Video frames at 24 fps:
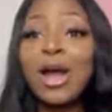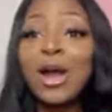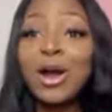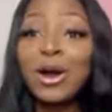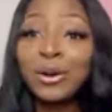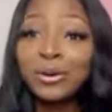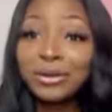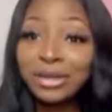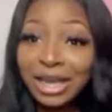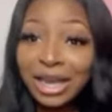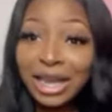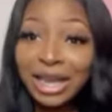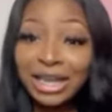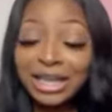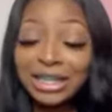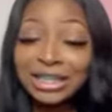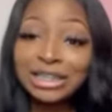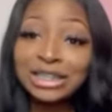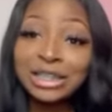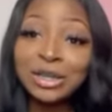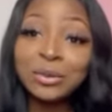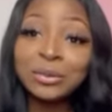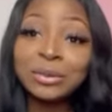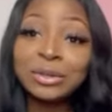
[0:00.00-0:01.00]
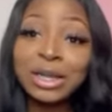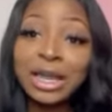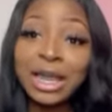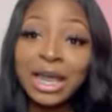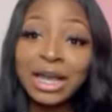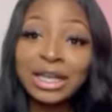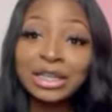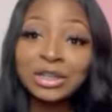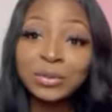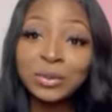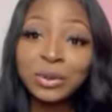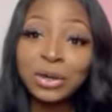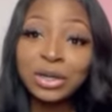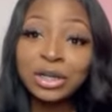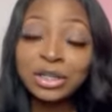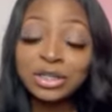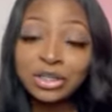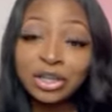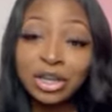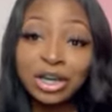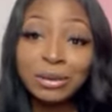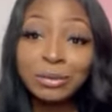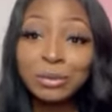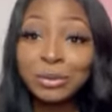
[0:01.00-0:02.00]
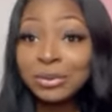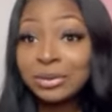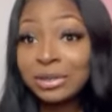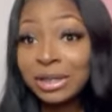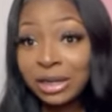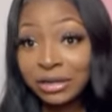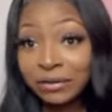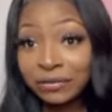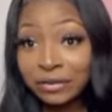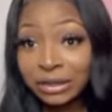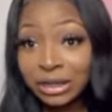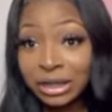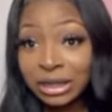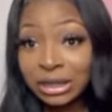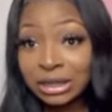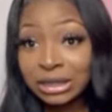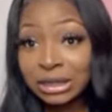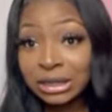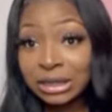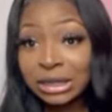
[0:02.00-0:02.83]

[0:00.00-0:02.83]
Okay, so next we're going to talk about Netflix.